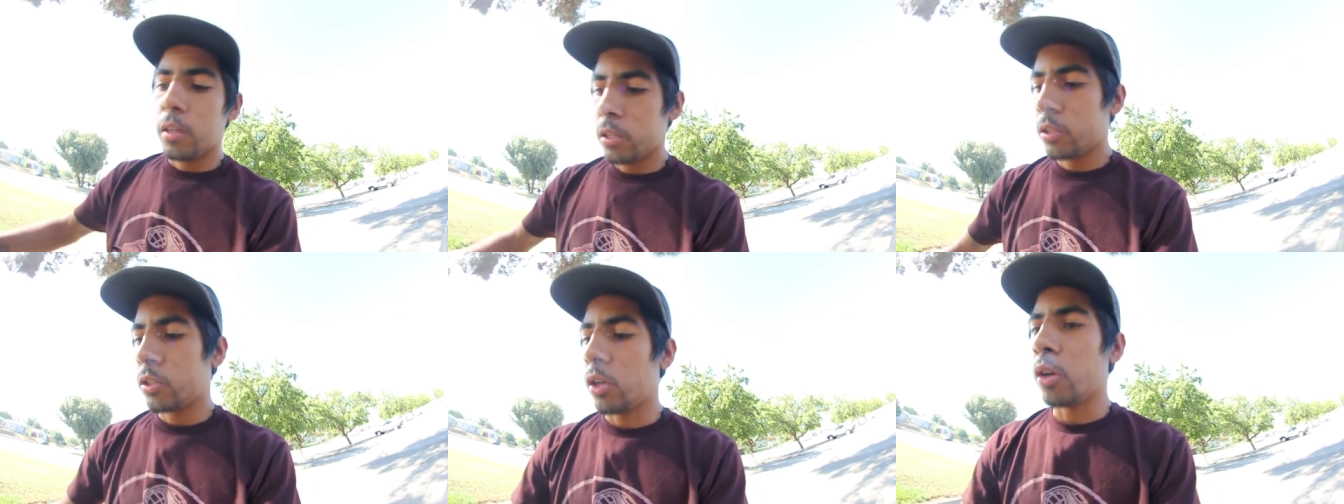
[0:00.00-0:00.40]

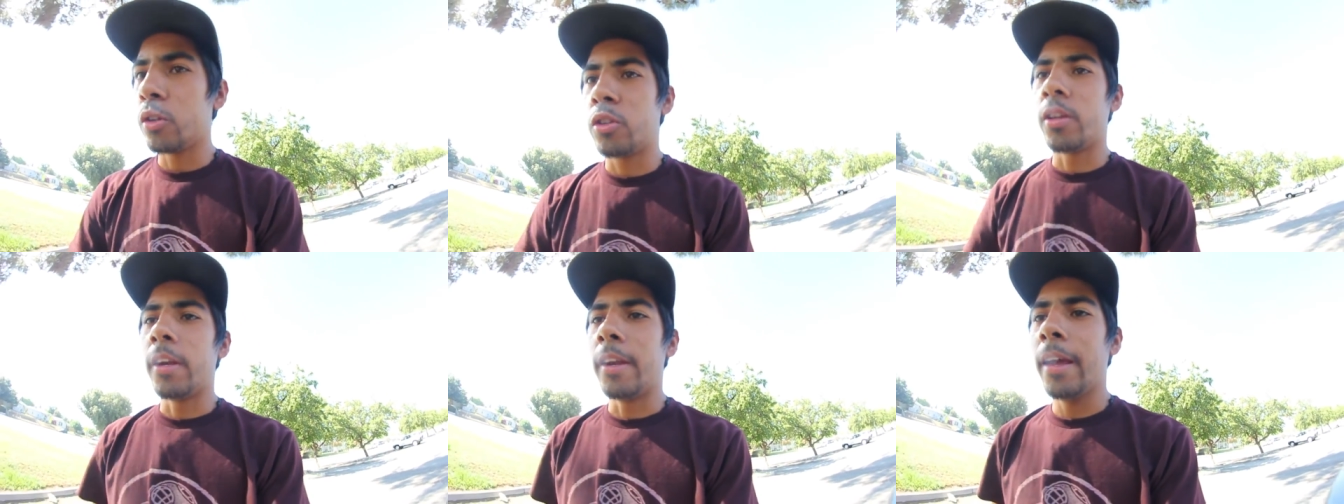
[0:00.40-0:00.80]
So
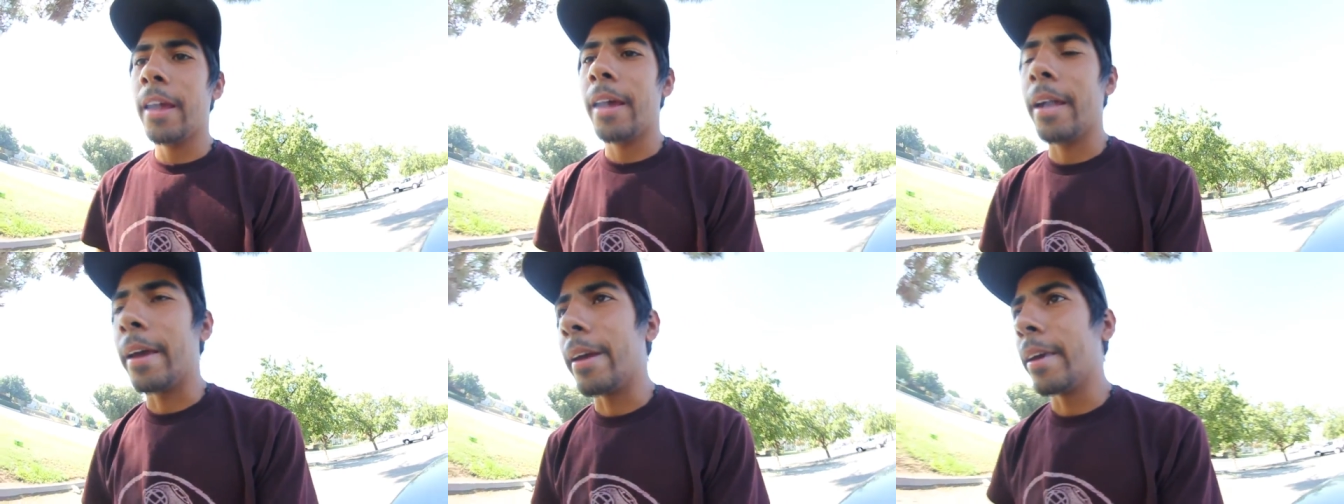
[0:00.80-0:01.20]

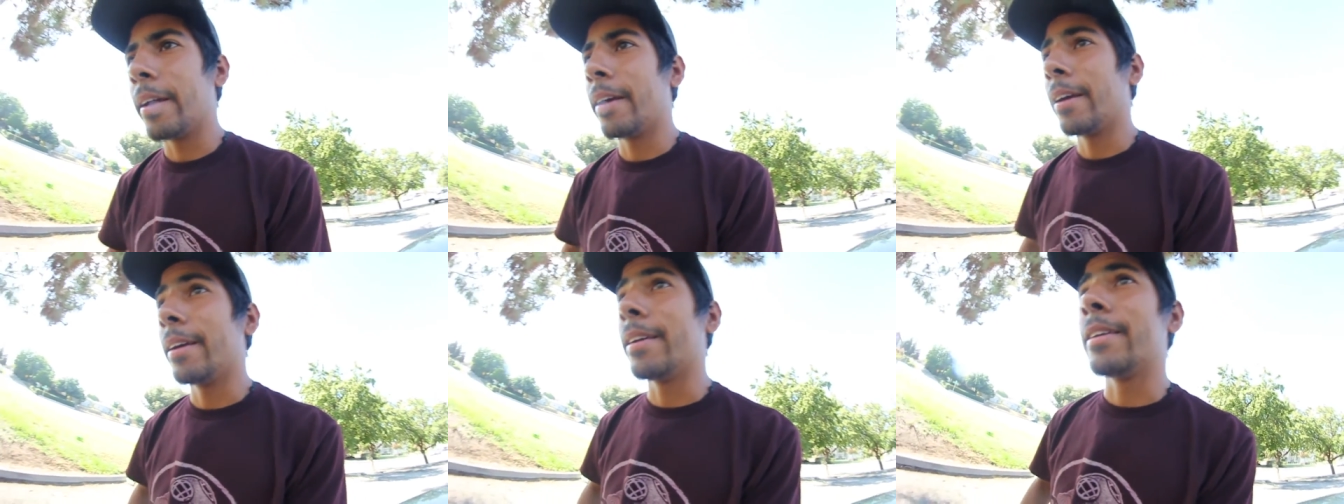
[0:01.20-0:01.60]
today
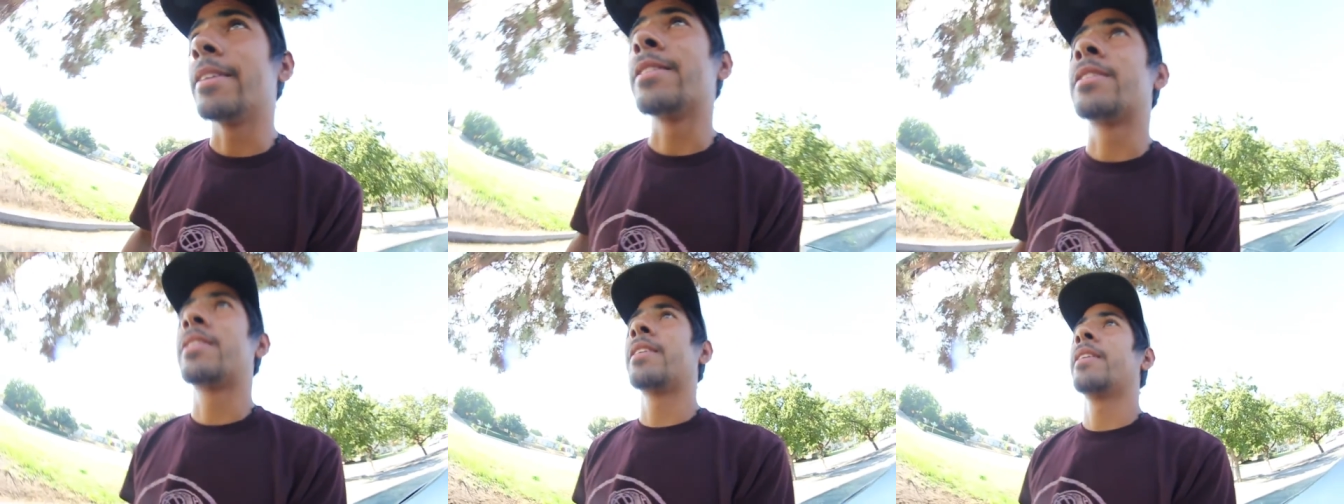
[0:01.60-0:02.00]

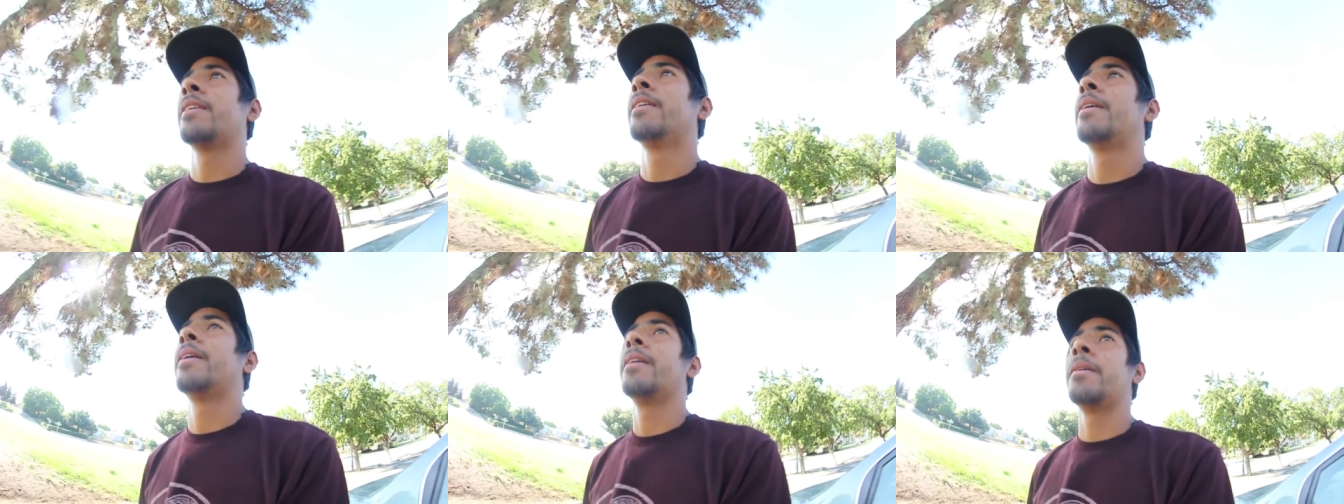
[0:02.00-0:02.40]
is
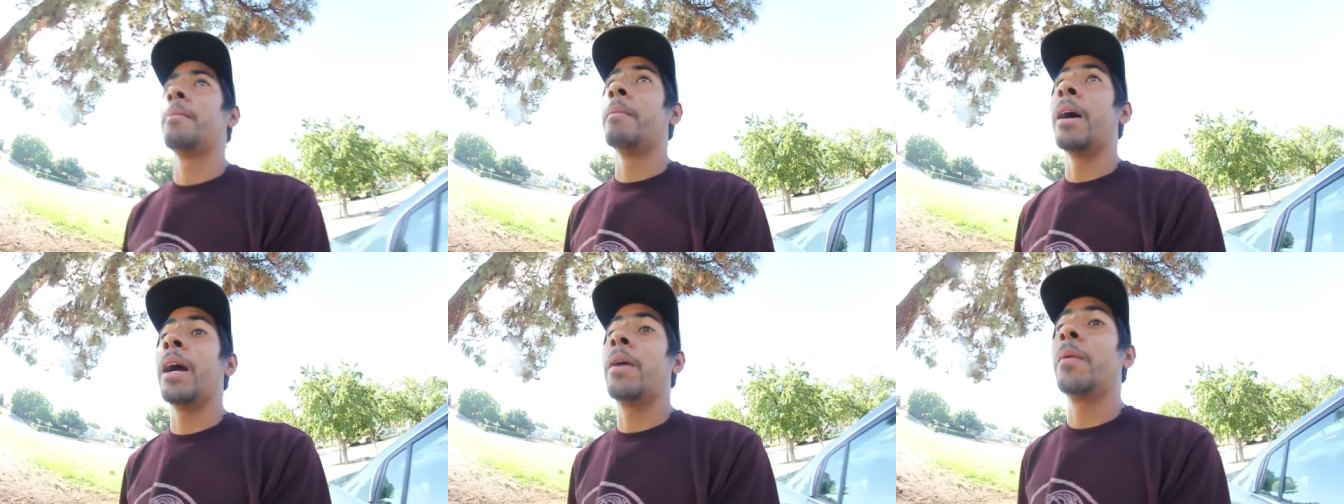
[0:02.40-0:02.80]

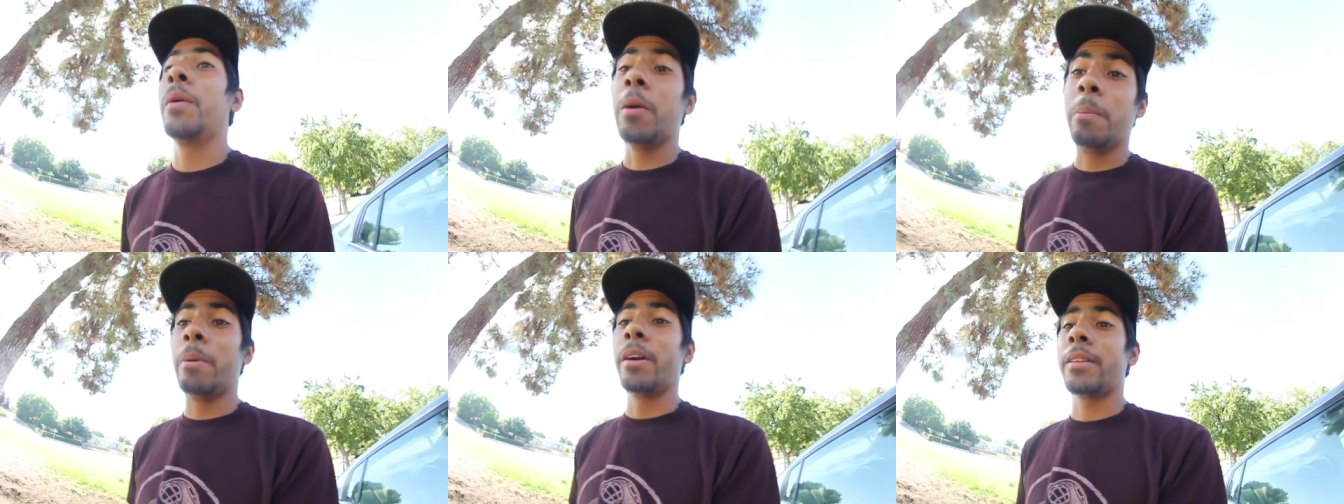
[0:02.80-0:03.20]
my
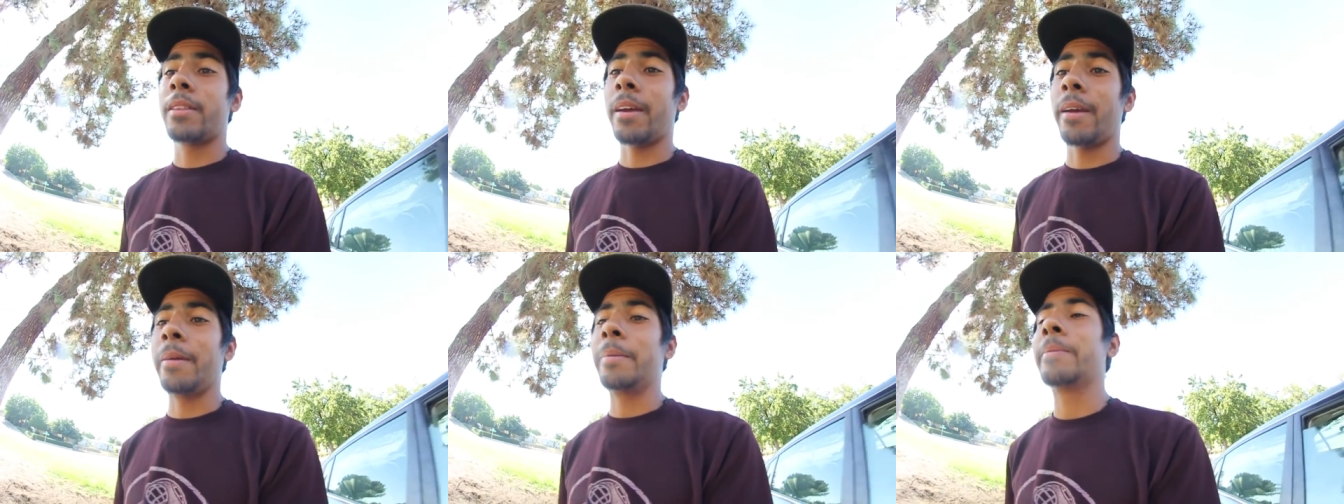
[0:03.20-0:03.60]
real
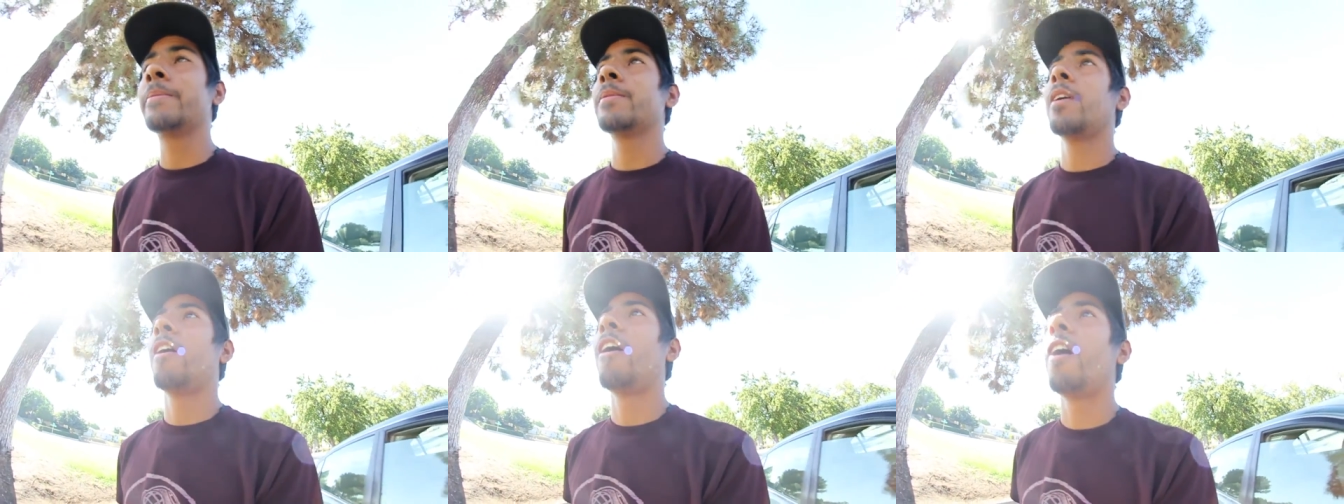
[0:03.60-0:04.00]
birthday,
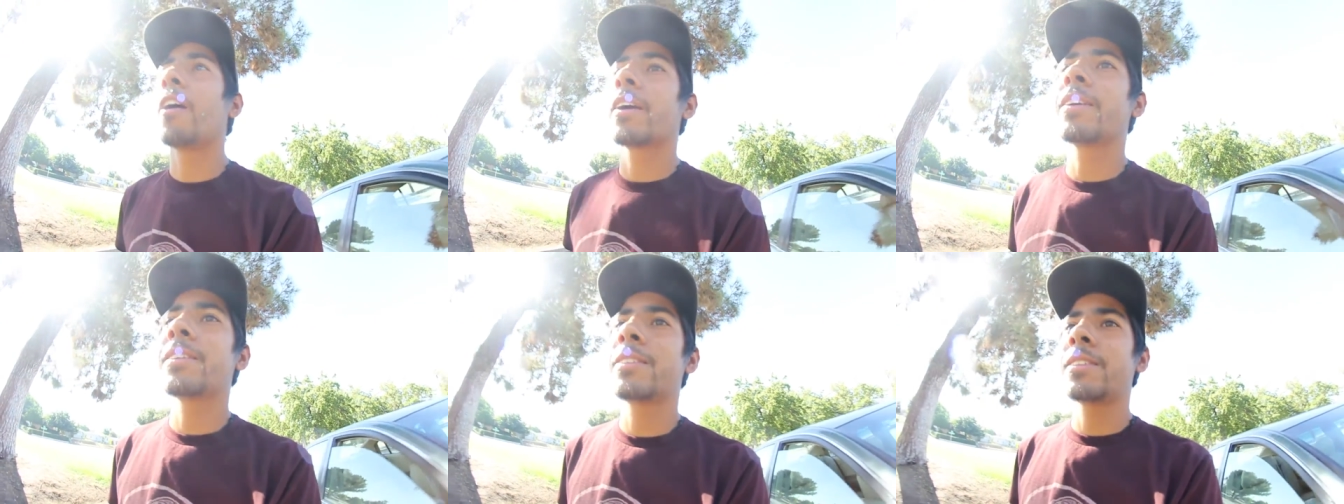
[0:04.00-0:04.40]

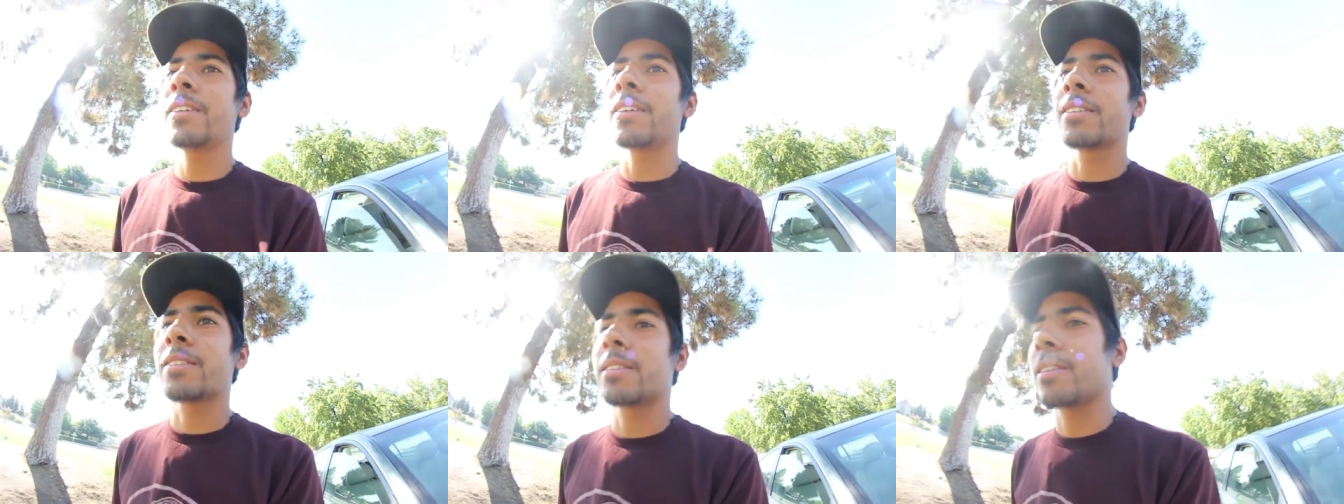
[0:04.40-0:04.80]
August
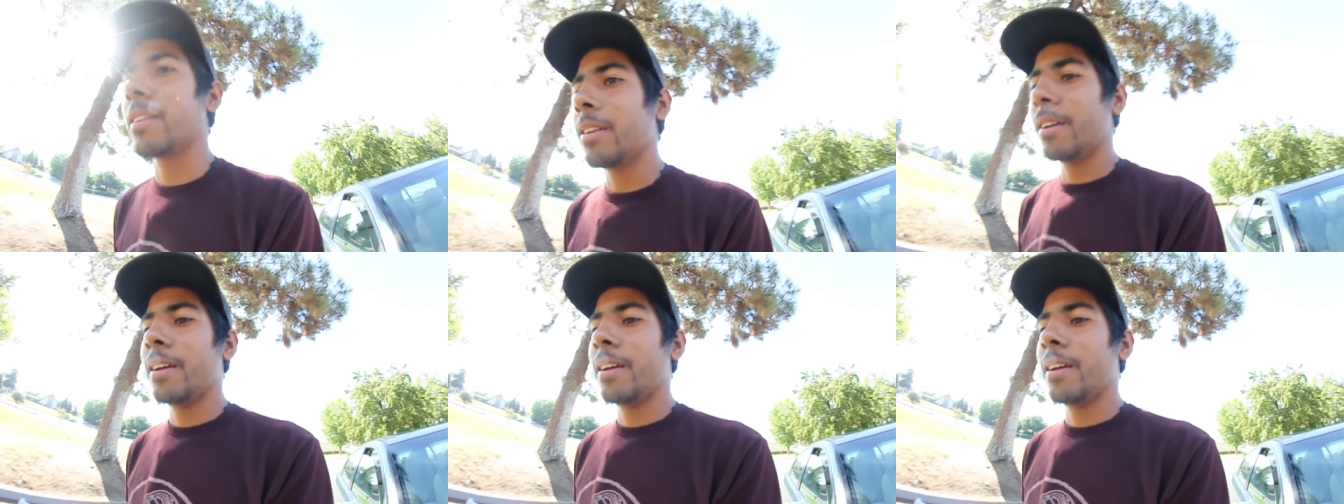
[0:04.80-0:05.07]
6th.